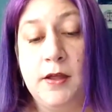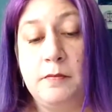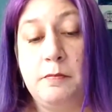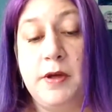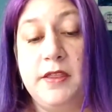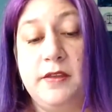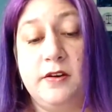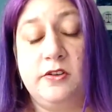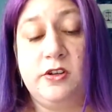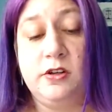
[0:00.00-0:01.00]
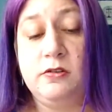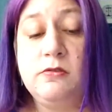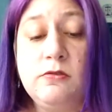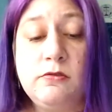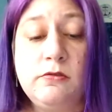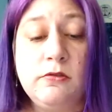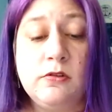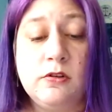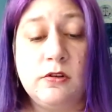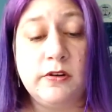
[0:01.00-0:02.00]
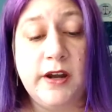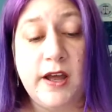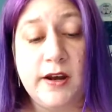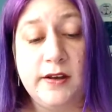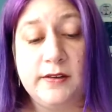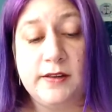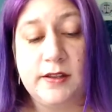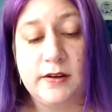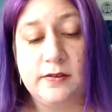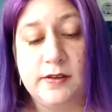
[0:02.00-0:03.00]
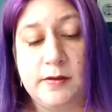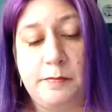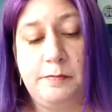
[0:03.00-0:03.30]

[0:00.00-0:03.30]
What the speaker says: But there's 2 Glorianas, there's